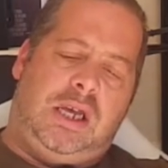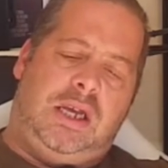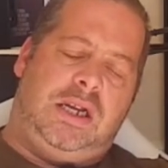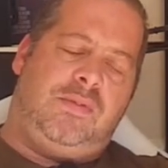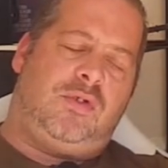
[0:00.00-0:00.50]

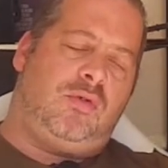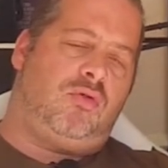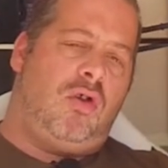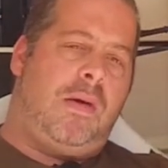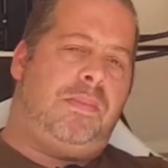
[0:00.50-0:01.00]
hit the
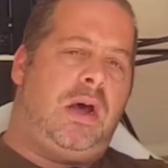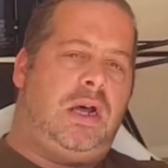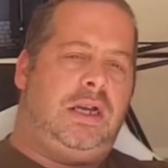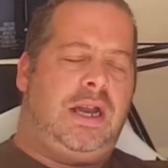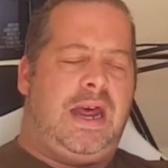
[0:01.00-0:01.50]
subscribe
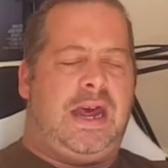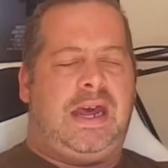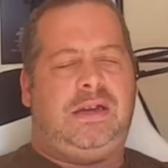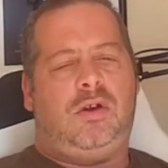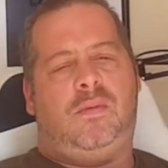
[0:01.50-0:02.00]
button,
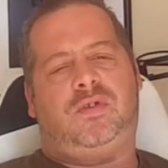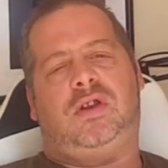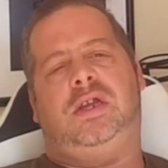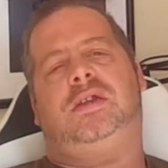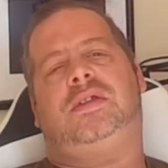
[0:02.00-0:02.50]
and
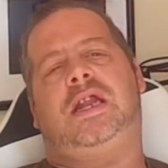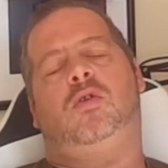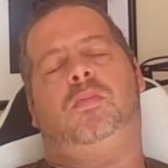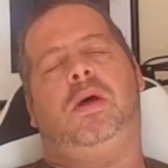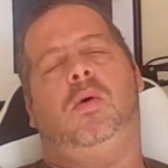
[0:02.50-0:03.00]
obviously that
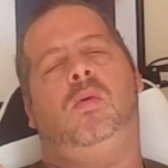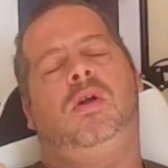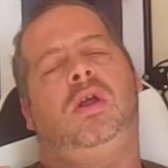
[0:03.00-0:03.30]
little bell,